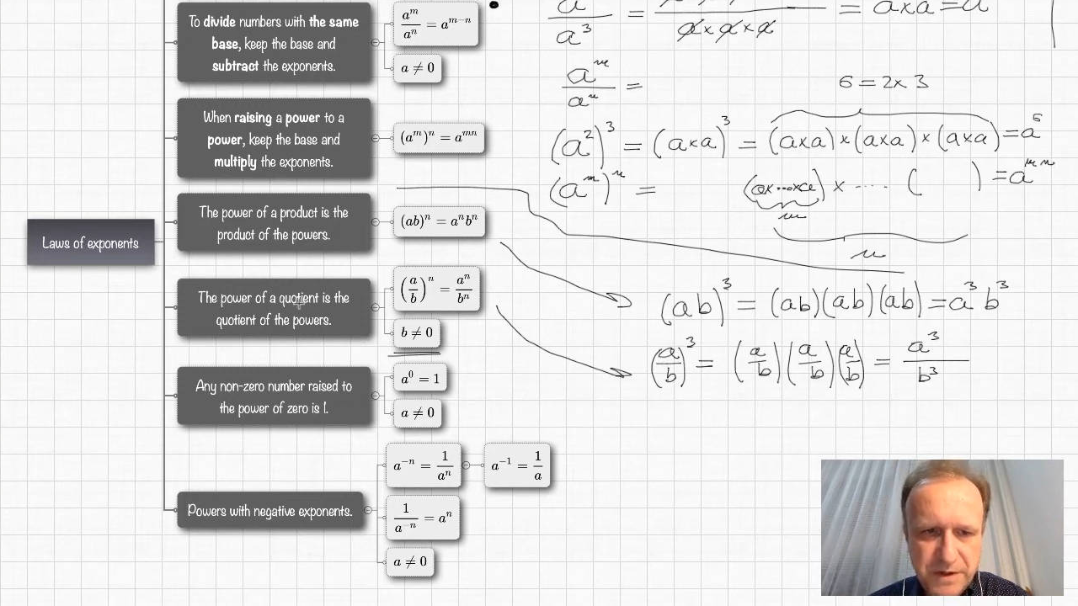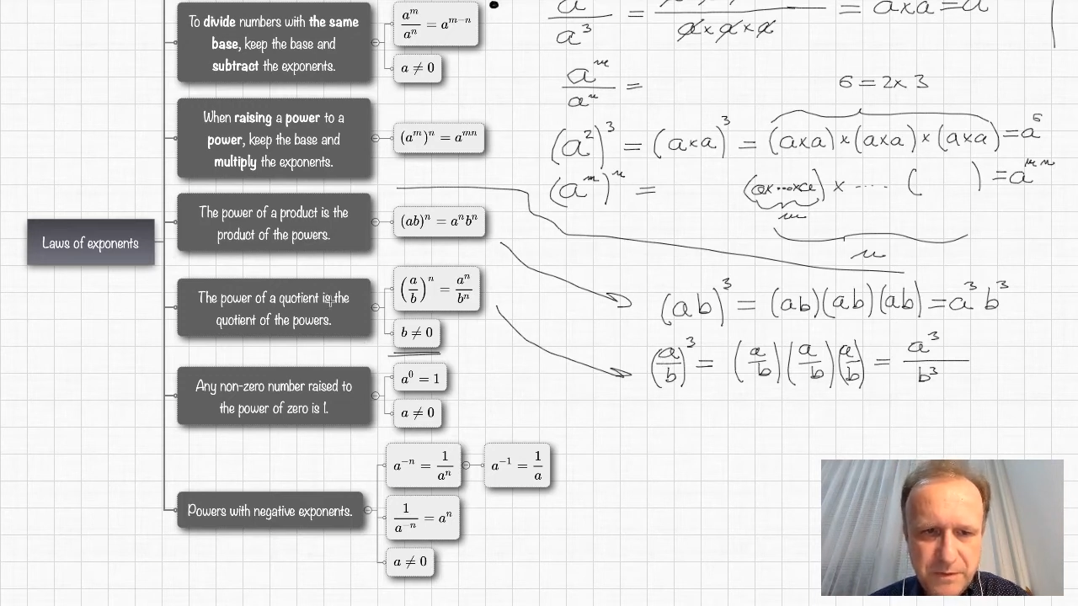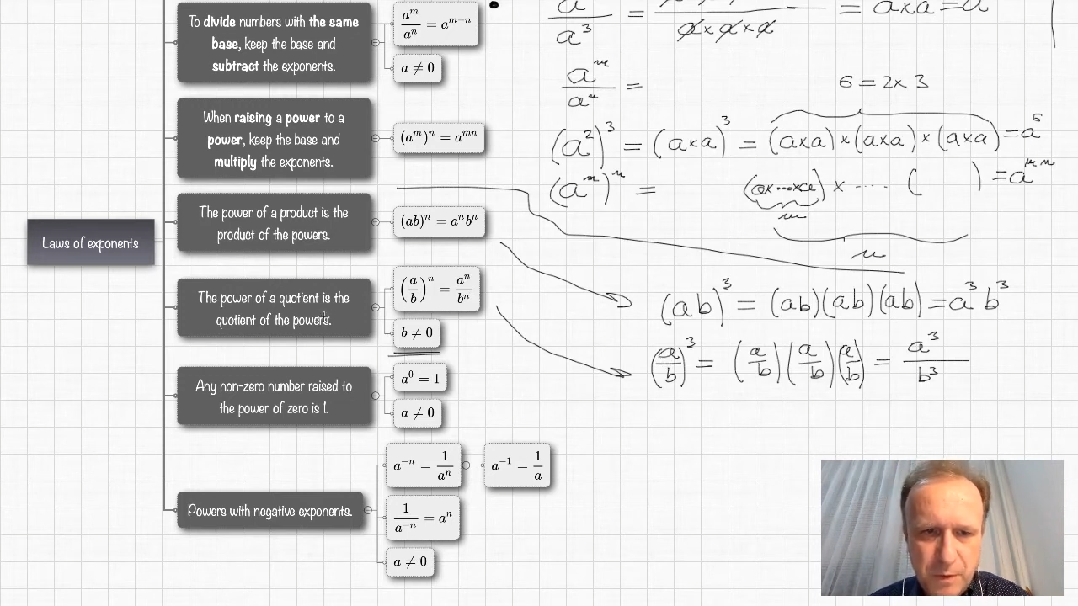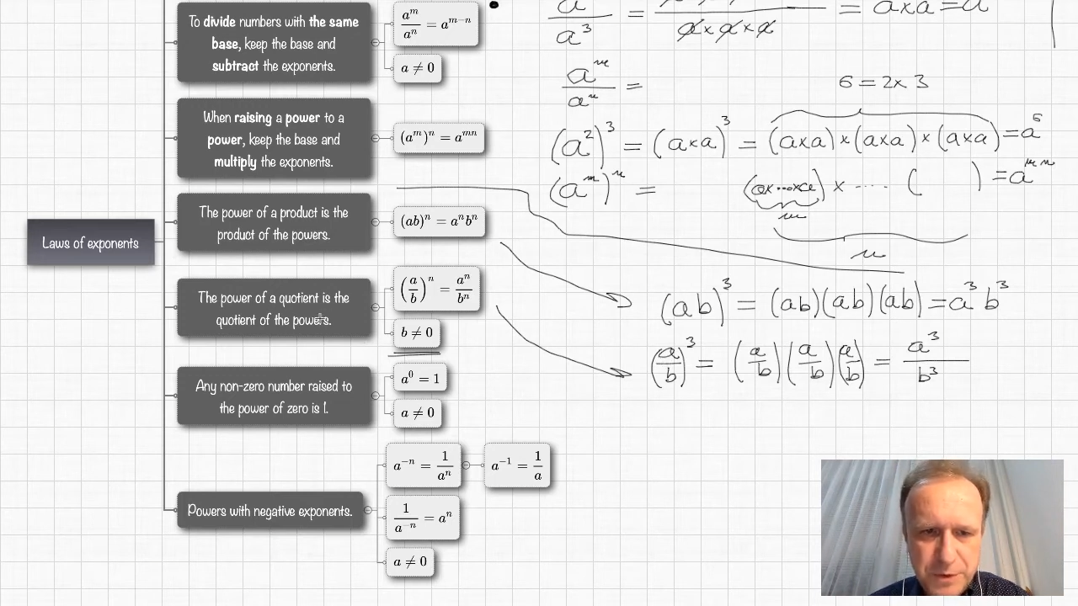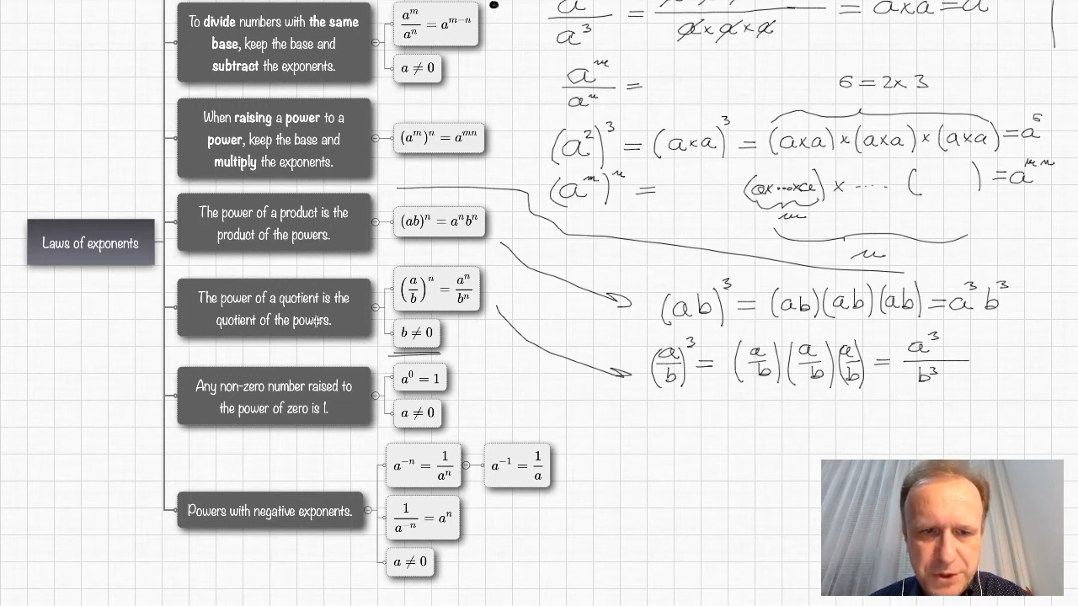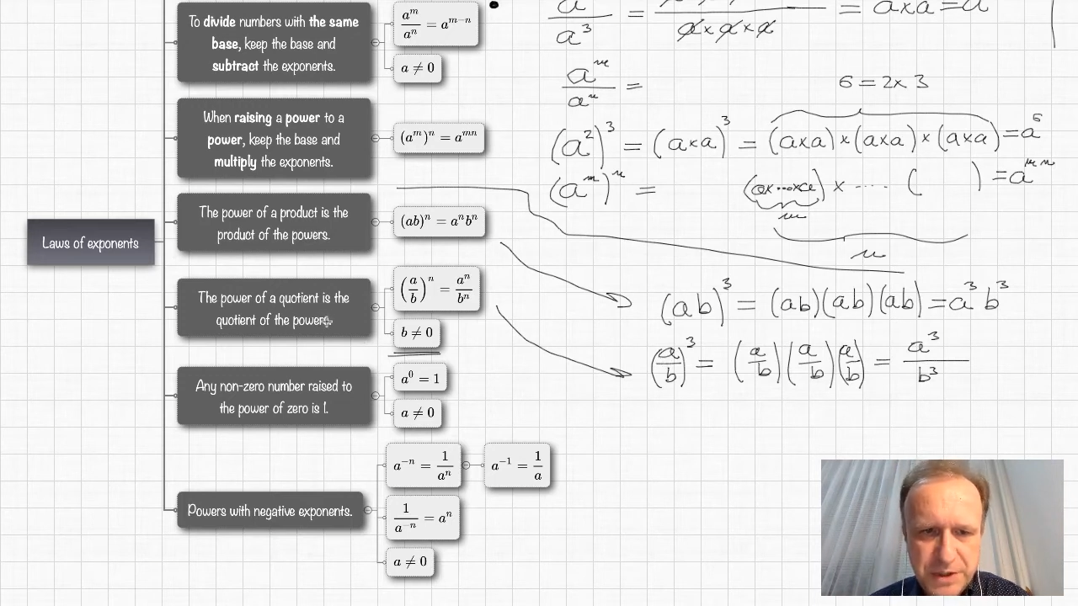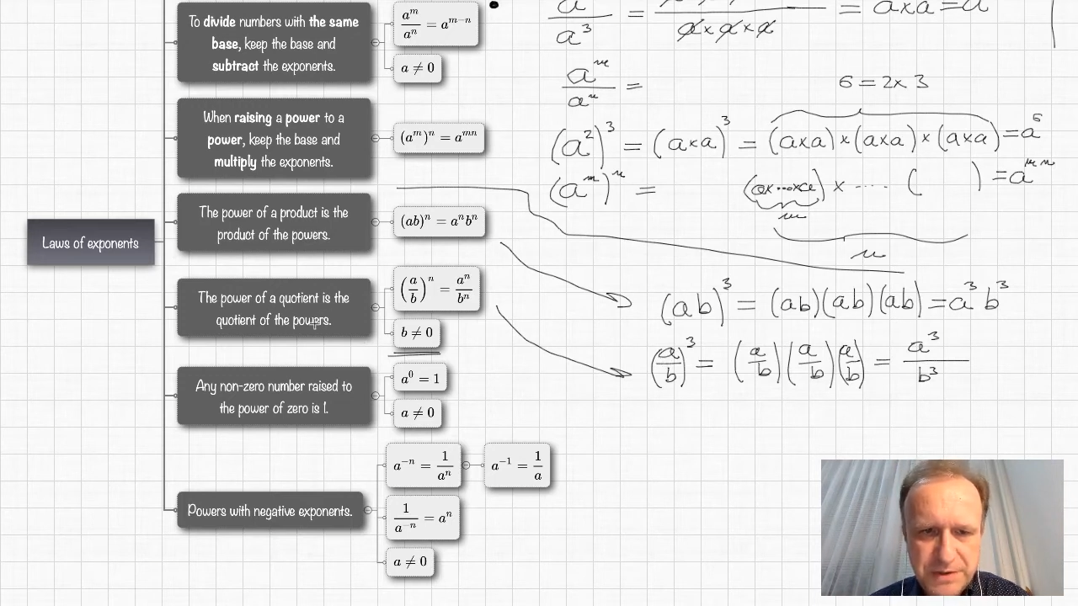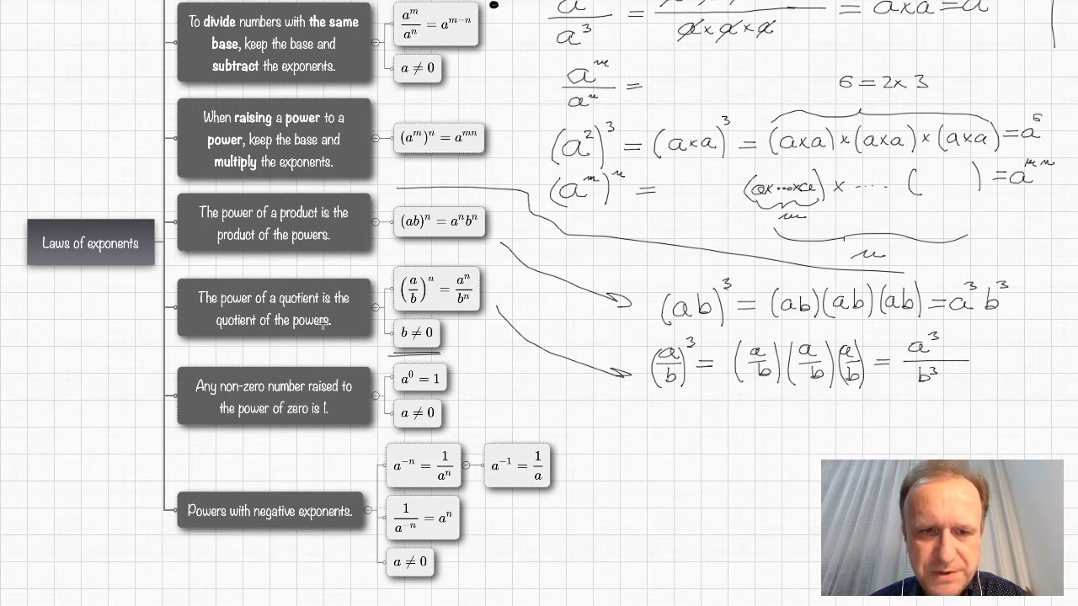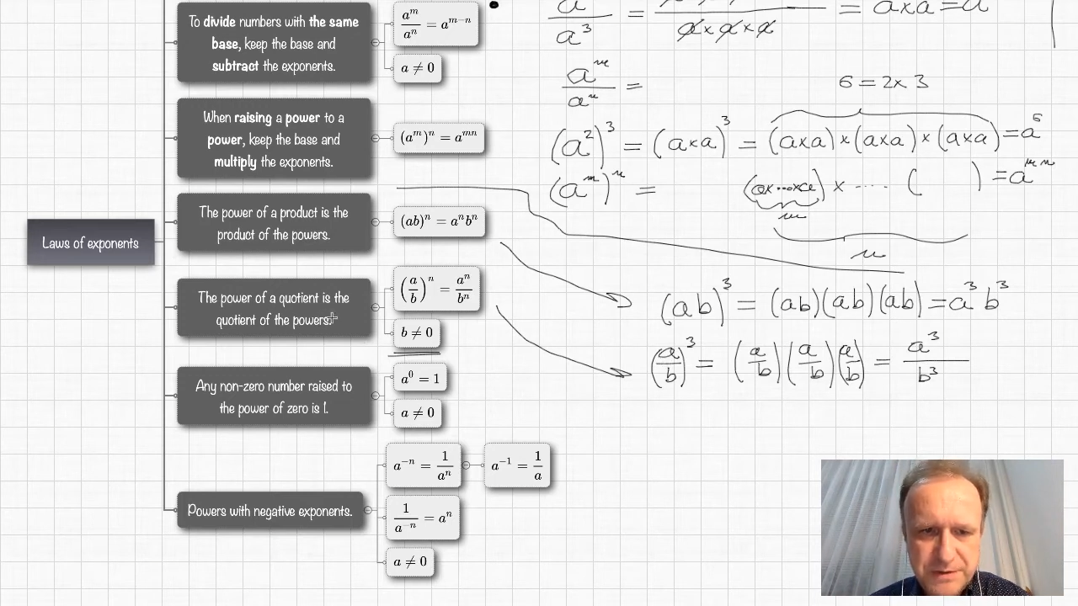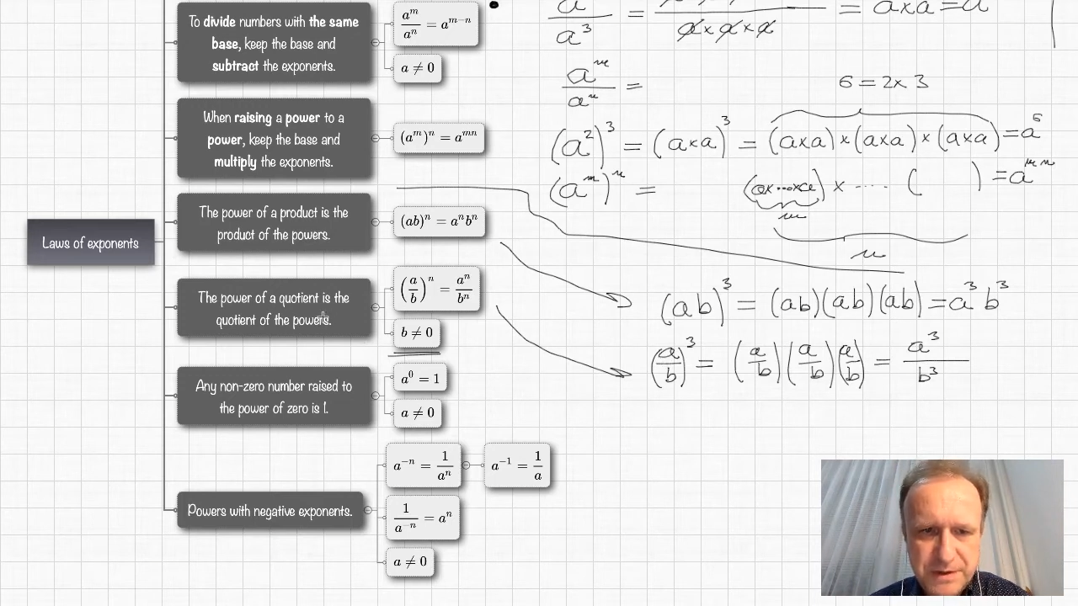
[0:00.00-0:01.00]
quotient,